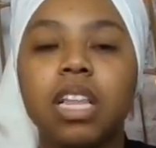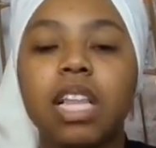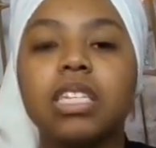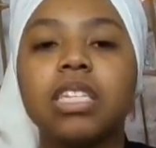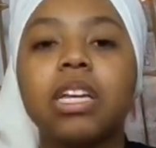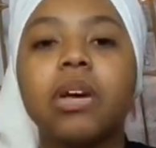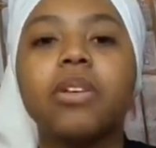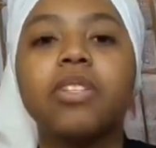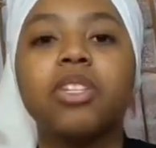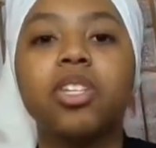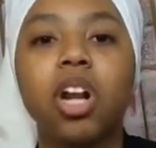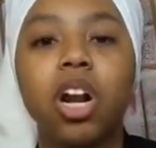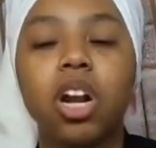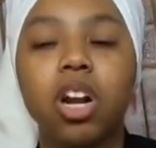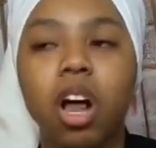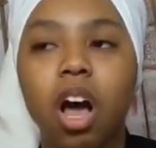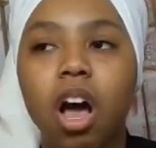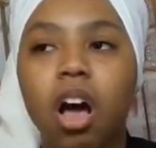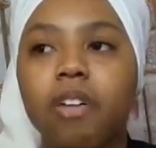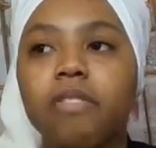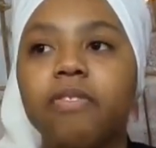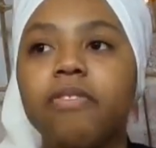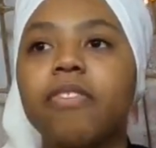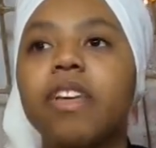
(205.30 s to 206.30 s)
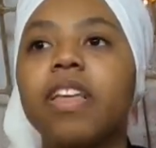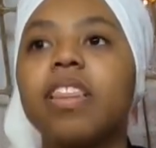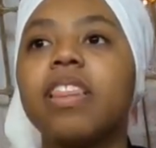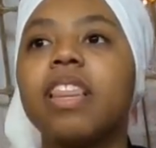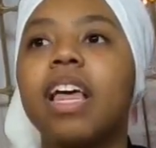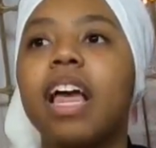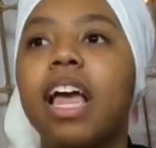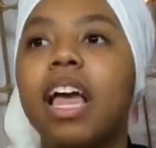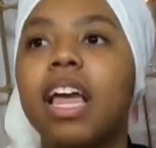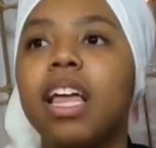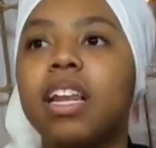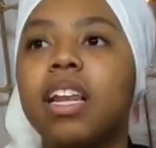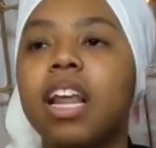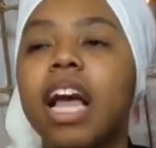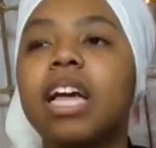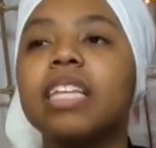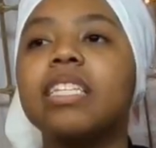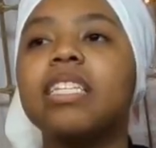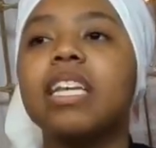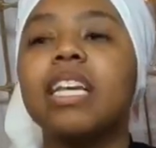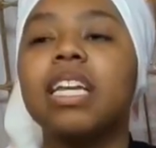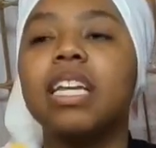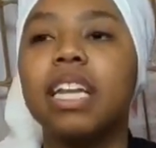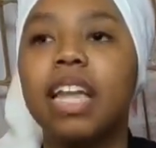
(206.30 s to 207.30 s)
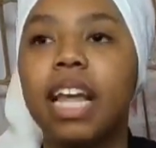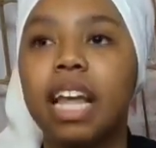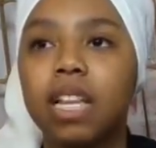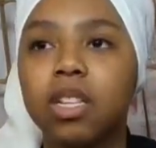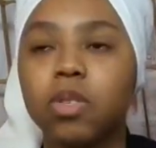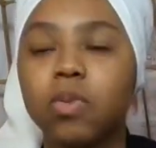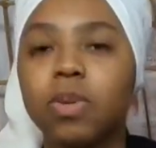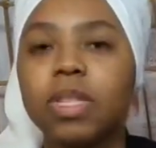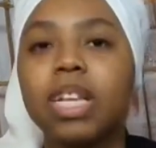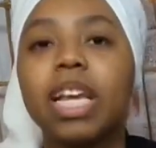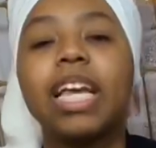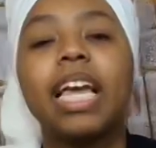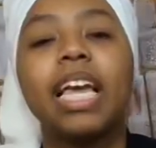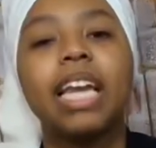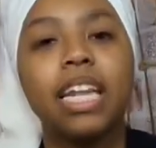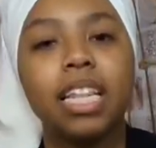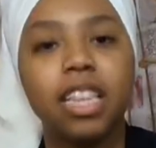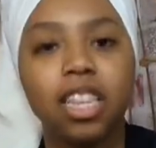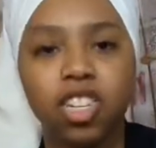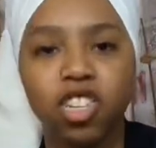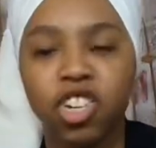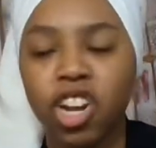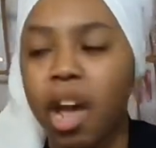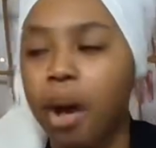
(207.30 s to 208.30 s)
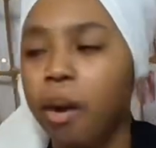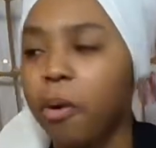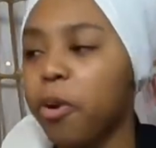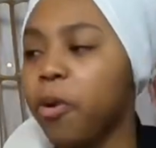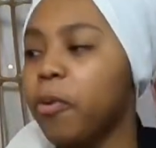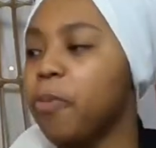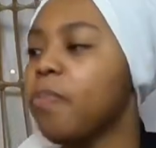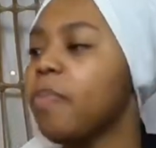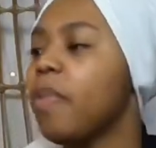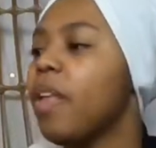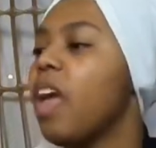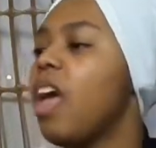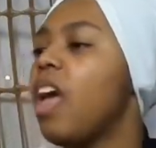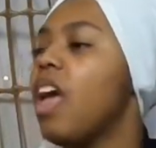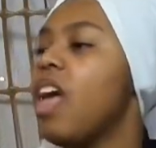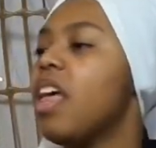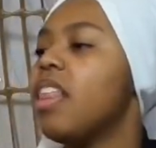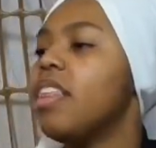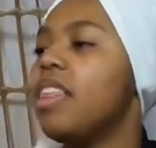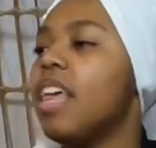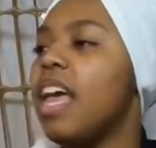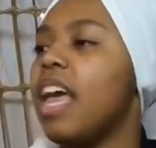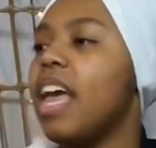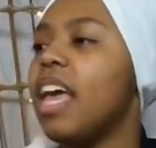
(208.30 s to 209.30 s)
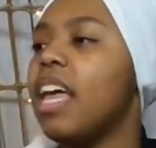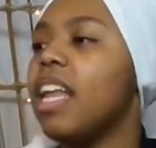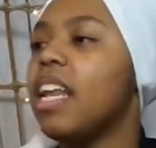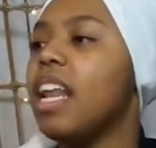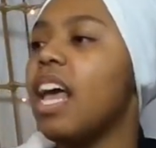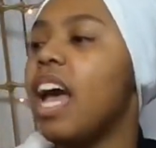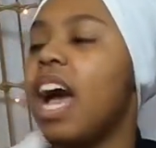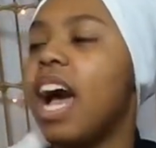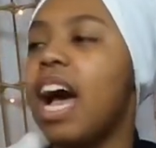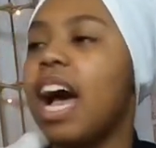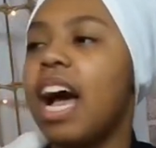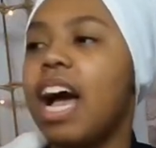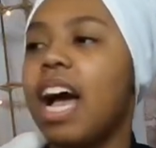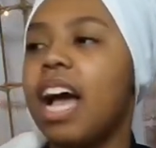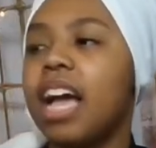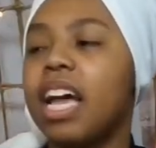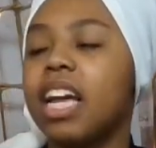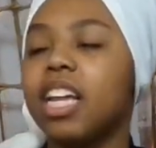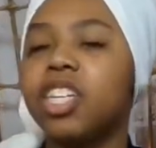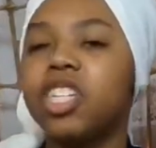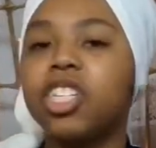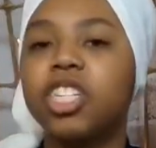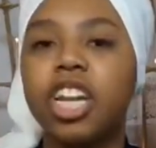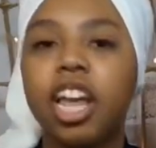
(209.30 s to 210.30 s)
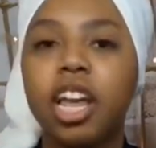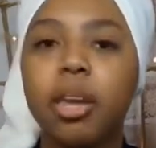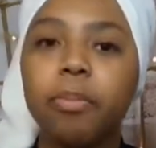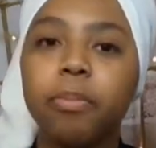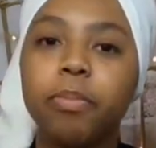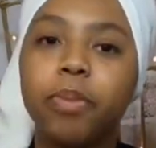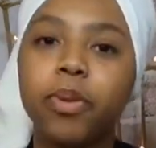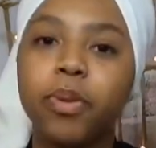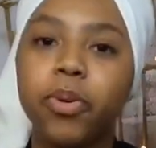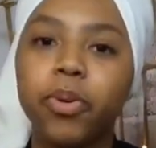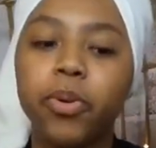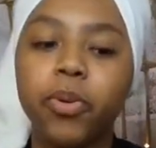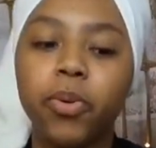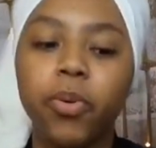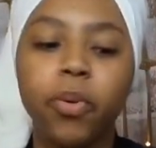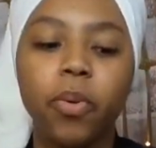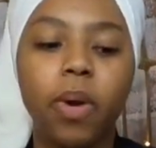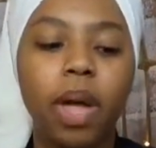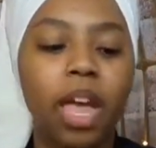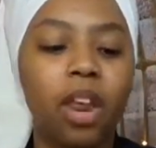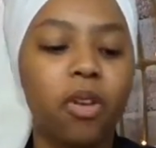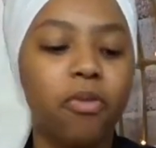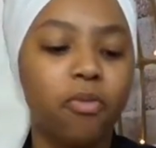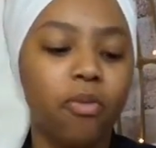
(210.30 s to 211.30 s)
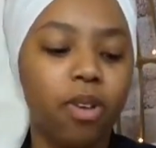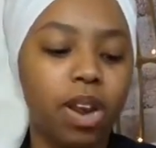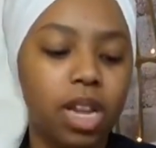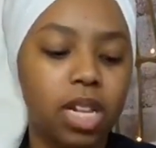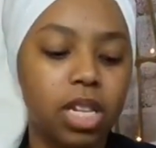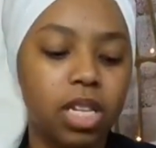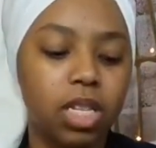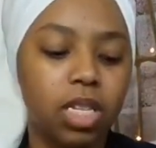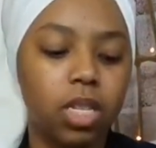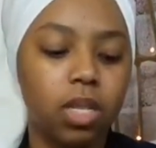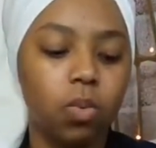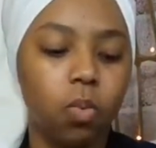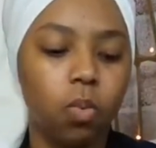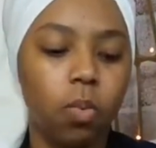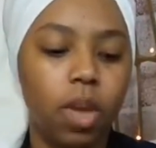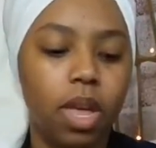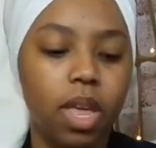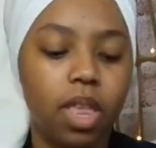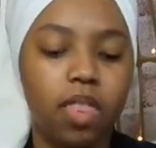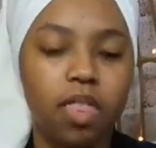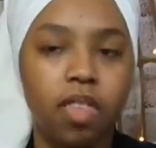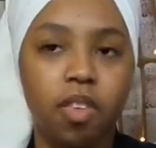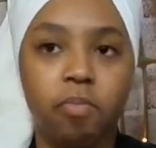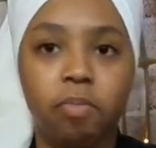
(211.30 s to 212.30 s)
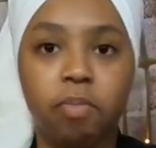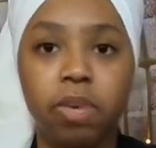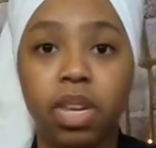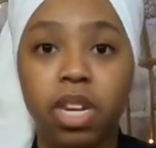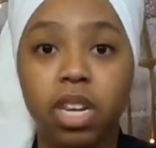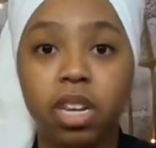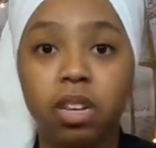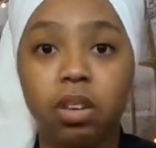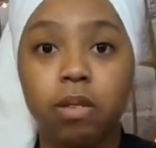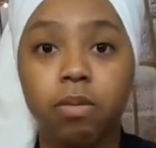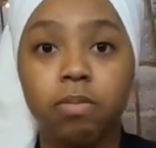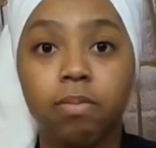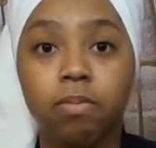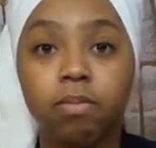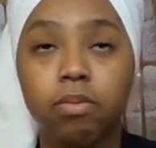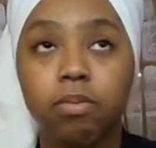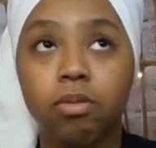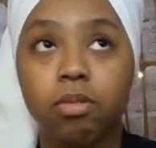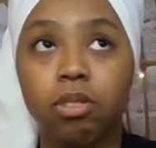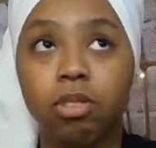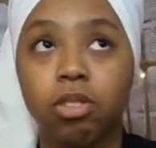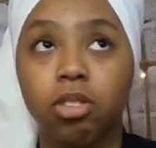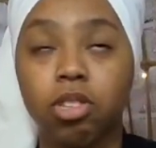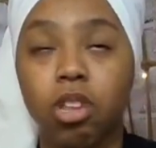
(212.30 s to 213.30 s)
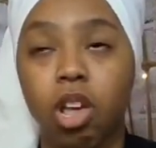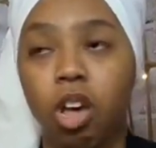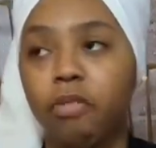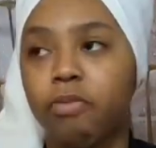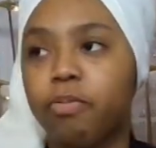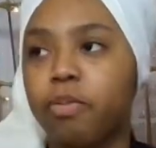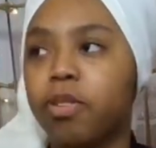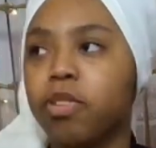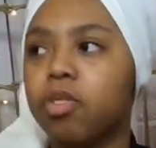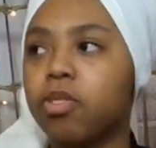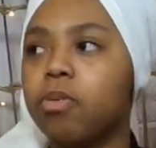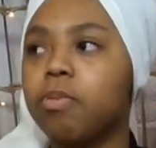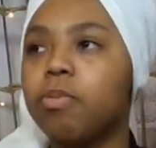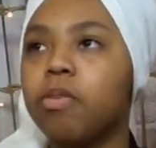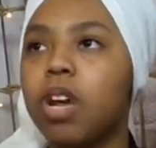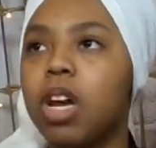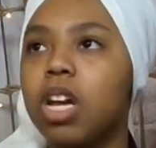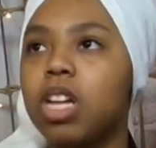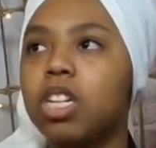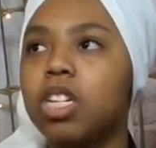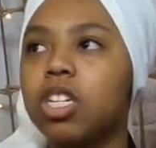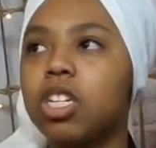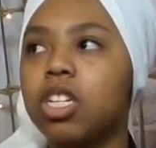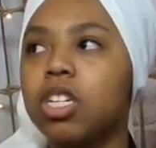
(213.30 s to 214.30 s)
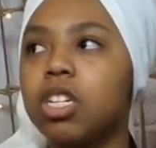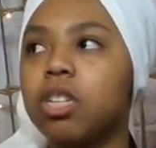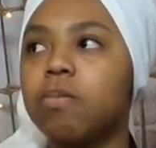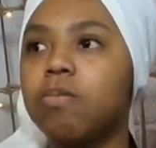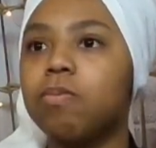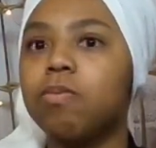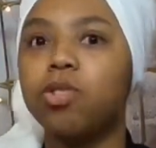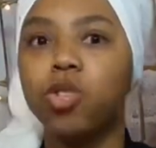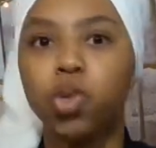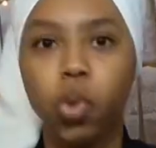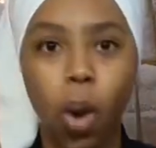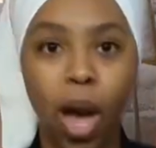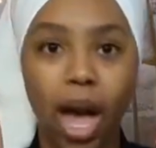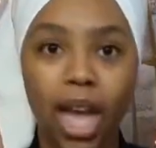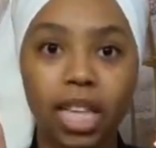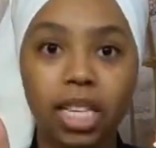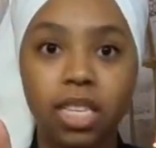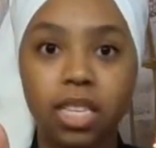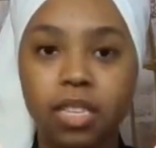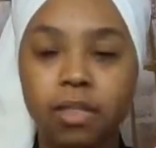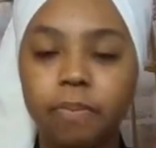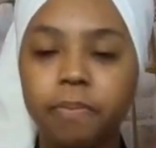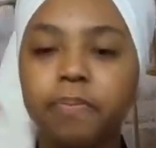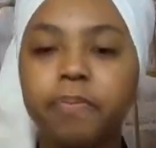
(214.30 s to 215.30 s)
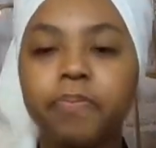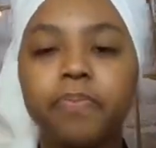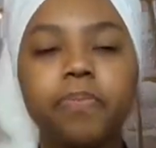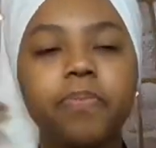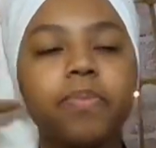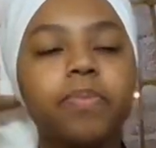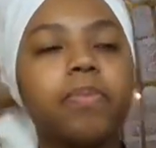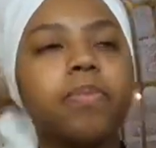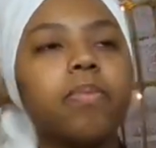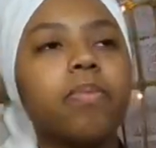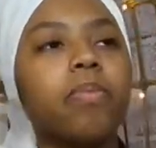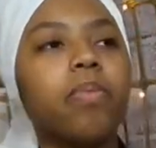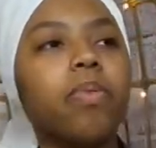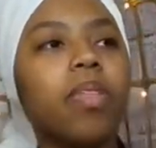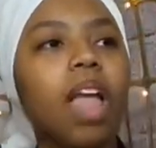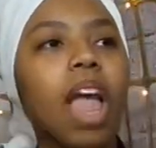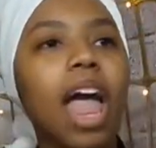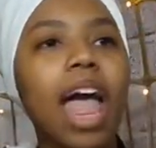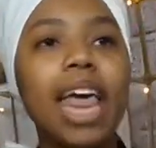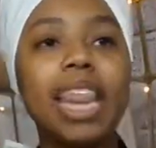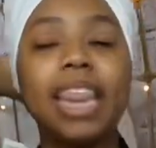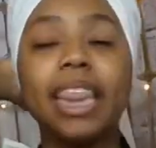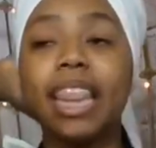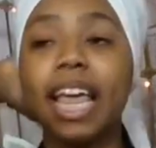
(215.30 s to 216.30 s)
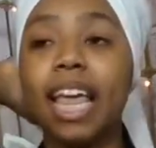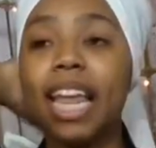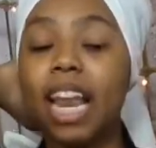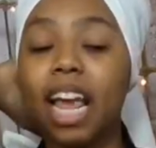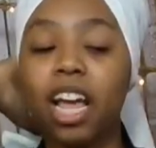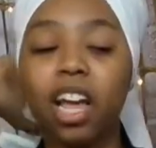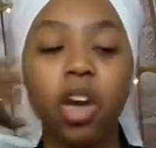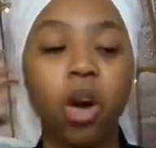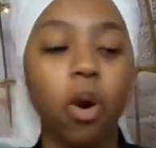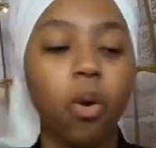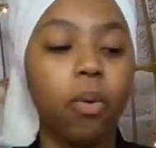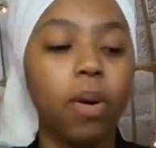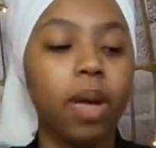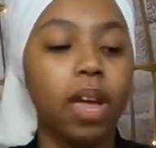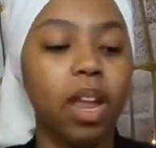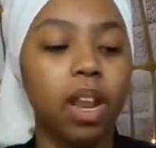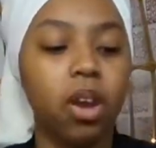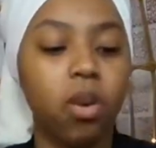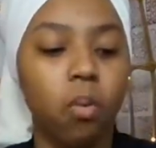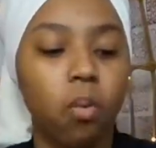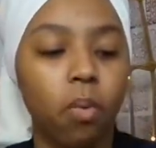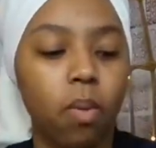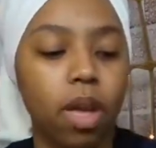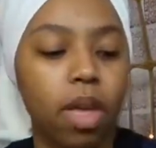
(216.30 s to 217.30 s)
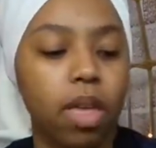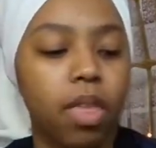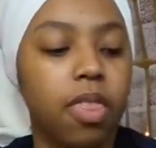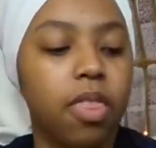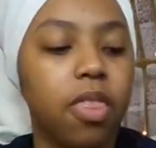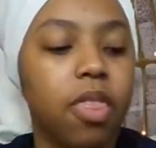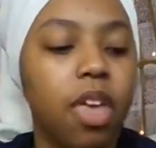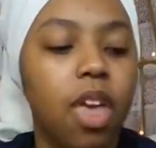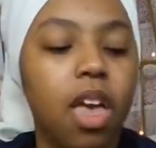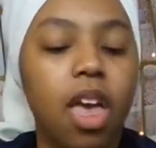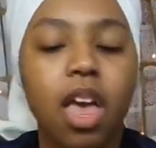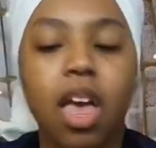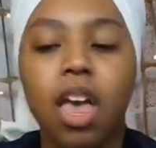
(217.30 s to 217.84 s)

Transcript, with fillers: that's how I start off. And then I sing and dance once I get in the shower. Then I shampoo and rinse with a medium to soft bristle brush twice. And then I go in with,